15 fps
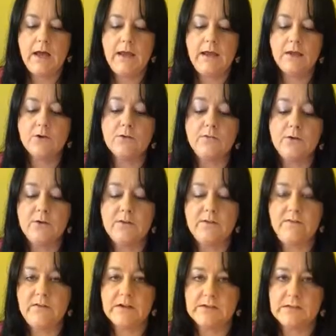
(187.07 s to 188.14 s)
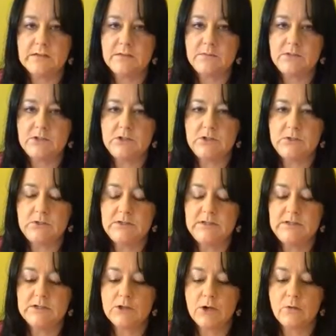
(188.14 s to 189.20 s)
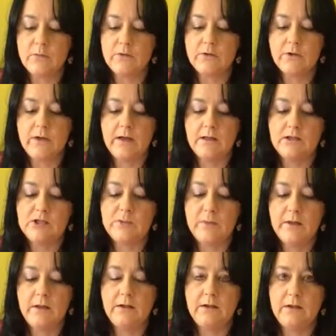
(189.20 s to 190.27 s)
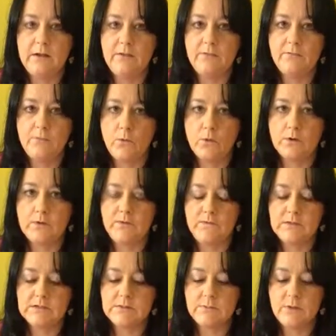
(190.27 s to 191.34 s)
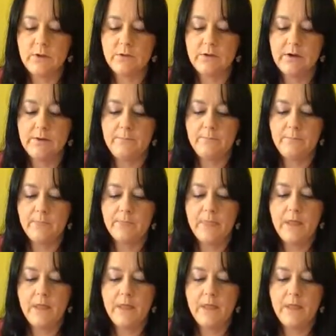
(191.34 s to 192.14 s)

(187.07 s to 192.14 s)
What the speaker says: interview the victims to determine their eligibility for the victim program,